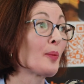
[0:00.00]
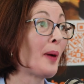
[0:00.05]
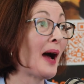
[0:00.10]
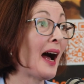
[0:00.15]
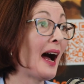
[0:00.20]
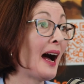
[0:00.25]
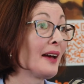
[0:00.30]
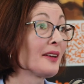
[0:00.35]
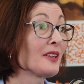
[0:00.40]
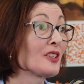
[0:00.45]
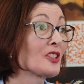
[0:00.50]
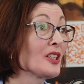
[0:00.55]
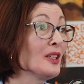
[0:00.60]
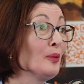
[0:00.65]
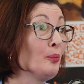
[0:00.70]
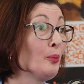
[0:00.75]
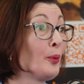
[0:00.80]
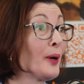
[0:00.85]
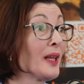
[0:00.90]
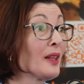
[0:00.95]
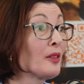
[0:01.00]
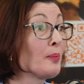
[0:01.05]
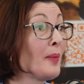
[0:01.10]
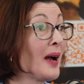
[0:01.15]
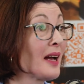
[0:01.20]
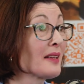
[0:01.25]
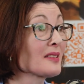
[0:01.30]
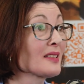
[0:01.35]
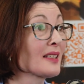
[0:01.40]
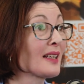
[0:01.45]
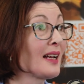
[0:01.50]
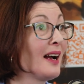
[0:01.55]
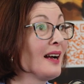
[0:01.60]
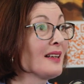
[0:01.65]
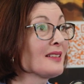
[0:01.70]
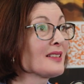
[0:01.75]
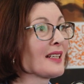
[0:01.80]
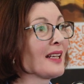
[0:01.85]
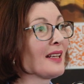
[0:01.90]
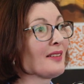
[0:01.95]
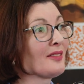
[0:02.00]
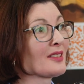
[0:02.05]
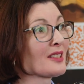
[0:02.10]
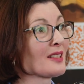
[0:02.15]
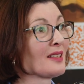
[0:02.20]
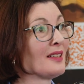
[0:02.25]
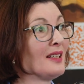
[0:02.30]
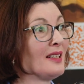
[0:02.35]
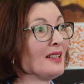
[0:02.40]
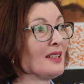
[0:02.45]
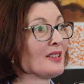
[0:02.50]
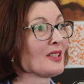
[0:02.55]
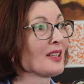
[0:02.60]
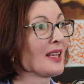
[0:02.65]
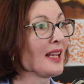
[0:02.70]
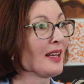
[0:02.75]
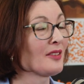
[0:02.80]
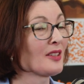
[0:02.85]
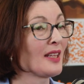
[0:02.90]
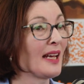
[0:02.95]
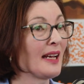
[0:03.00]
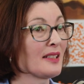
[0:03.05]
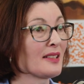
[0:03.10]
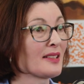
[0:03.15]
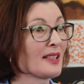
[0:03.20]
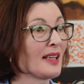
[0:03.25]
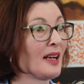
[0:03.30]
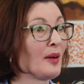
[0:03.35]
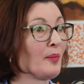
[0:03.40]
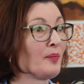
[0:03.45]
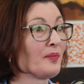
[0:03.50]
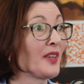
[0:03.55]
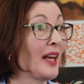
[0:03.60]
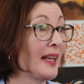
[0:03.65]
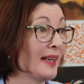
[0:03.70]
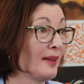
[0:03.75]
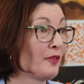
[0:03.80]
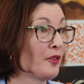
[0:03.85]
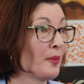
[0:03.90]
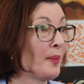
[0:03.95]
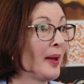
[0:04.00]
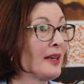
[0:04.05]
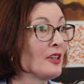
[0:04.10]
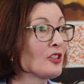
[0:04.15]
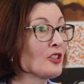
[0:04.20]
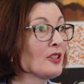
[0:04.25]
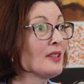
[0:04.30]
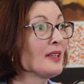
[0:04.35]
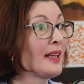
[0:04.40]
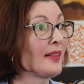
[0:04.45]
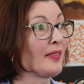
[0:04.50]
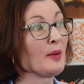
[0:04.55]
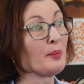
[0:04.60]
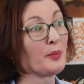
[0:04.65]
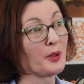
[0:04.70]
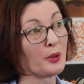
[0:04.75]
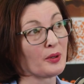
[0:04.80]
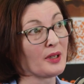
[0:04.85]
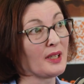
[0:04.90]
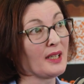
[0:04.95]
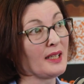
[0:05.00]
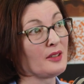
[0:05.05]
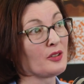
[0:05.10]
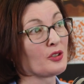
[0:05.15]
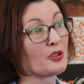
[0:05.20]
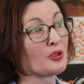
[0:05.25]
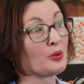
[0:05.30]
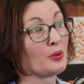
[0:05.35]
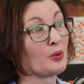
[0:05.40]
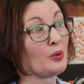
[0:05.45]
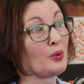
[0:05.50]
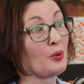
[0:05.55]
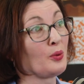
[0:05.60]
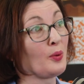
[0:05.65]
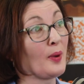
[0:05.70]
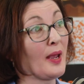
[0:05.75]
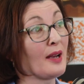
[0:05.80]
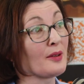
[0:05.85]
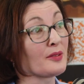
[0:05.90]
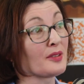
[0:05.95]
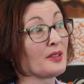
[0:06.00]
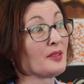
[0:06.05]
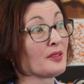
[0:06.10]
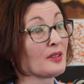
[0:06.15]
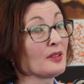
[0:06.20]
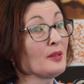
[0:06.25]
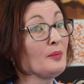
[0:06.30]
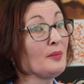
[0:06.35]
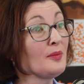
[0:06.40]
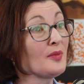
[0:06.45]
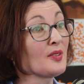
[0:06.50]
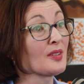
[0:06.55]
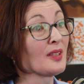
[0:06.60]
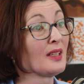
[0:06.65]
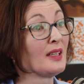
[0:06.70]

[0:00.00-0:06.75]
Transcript: a partnership with Mastercard to get that that information and then build it into our systems.